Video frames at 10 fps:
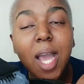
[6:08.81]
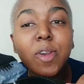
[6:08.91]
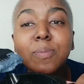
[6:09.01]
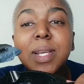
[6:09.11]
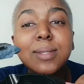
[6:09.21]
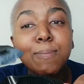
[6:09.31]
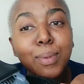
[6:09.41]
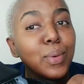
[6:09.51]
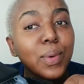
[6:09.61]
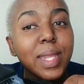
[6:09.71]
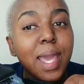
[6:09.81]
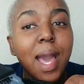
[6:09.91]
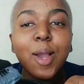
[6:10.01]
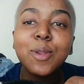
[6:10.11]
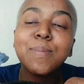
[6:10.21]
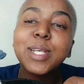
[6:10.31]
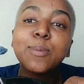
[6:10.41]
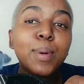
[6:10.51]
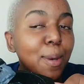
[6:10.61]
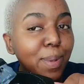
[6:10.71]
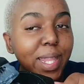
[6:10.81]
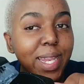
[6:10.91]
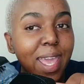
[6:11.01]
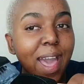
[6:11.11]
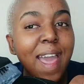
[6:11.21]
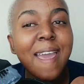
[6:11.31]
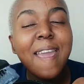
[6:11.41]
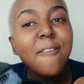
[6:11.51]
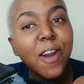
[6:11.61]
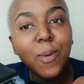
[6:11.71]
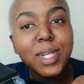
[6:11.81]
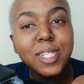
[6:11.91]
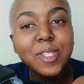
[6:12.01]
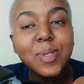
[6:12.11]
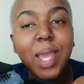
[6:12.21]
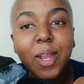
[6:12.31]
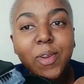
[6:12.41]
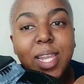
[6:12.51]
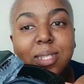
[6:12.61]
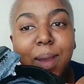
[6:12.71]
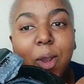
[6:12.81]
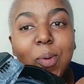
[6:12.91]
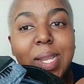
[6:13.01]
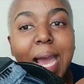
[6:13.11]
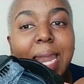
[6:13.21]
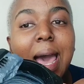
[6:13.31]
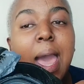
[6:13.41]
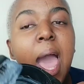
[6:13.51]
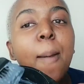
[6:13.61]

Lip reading: I could mix blue in here. I could mix purple in here if I wanted to and create my own color.